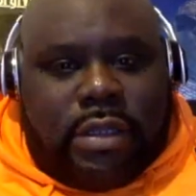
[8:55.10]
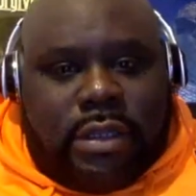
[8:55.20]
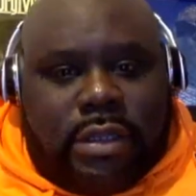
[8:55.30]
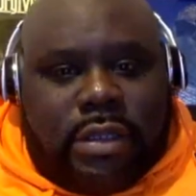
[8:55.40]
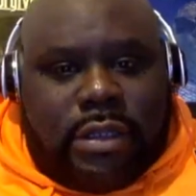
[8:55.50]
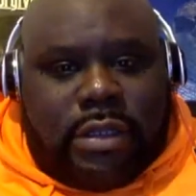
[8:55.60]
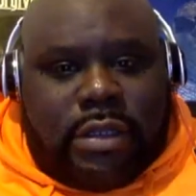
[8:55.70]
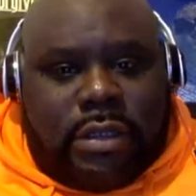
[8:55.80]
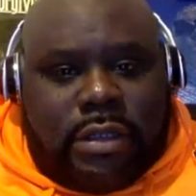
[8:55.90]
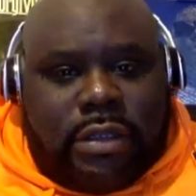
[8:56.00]

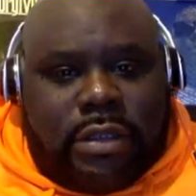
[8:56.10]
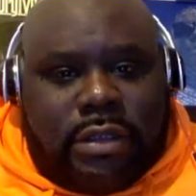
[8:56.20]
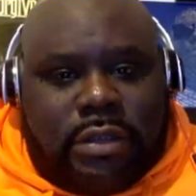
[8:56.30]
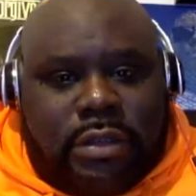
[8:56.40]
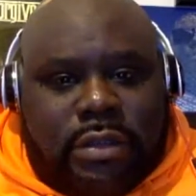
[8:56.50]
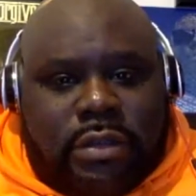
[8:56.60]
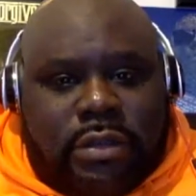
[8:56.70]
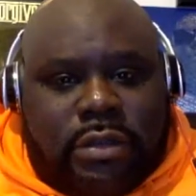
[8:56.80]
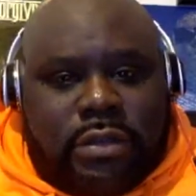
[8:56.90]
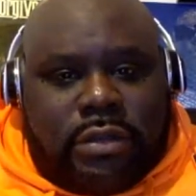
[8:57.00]

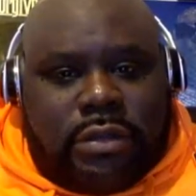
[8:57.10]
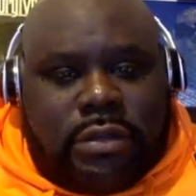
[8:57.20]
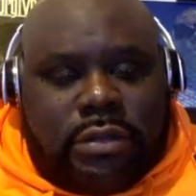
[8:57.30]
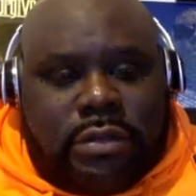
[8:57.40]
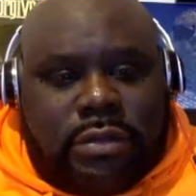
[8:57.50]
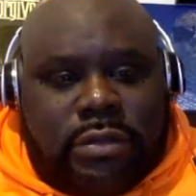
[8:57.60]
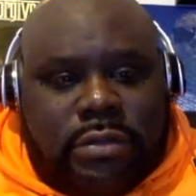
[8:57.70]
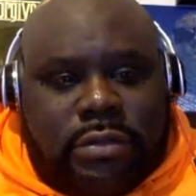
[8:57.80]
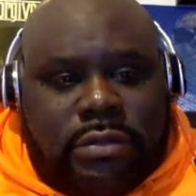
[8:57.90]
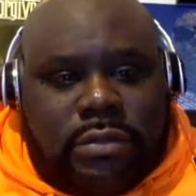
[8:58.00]

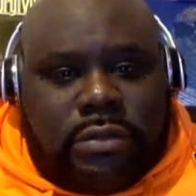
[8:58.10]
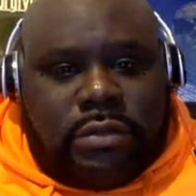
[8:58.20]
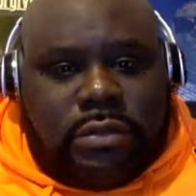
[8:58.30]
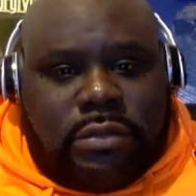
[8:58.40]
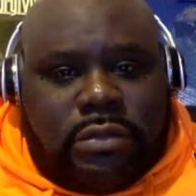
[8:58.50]
(not speaking)